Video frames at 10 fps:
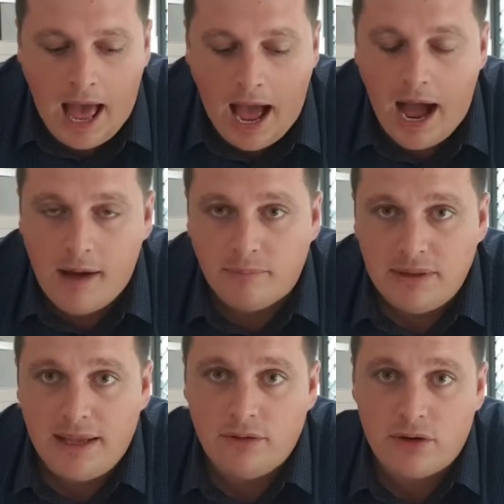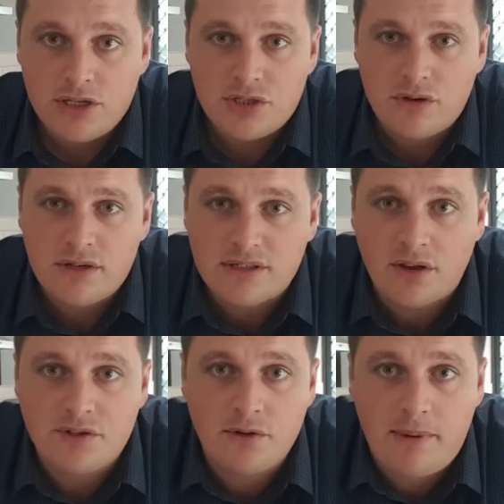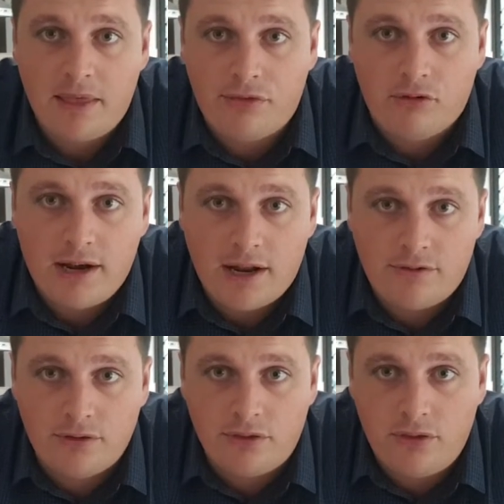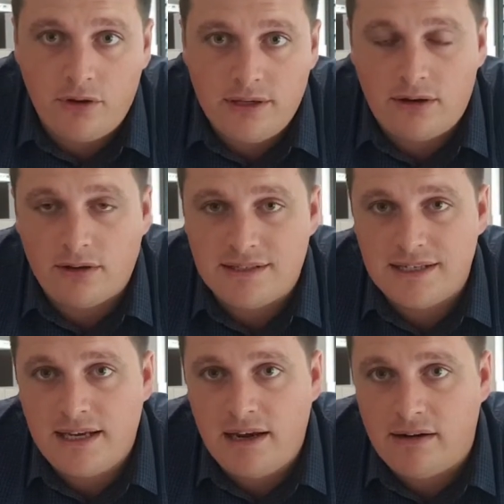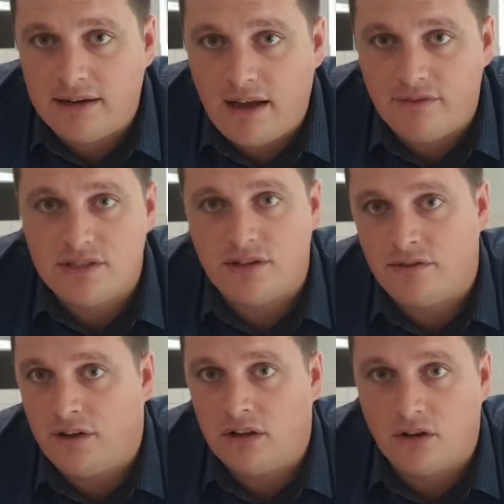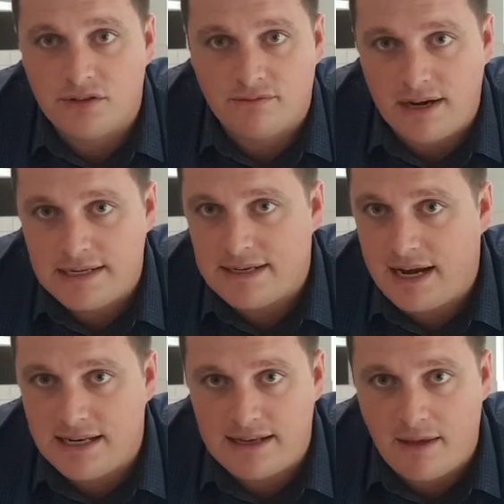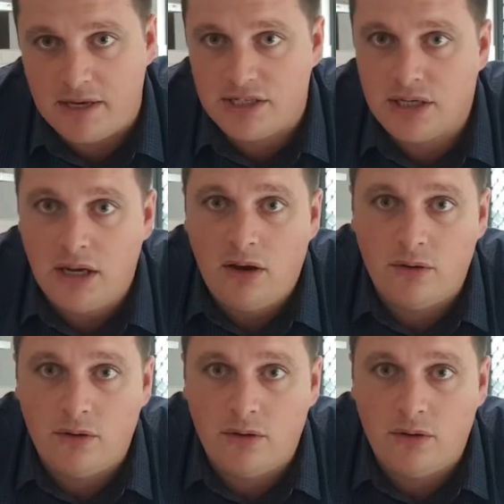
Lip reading: Landlord insurance costs you about $330 a year and covers you for loss of rent, tenant damage,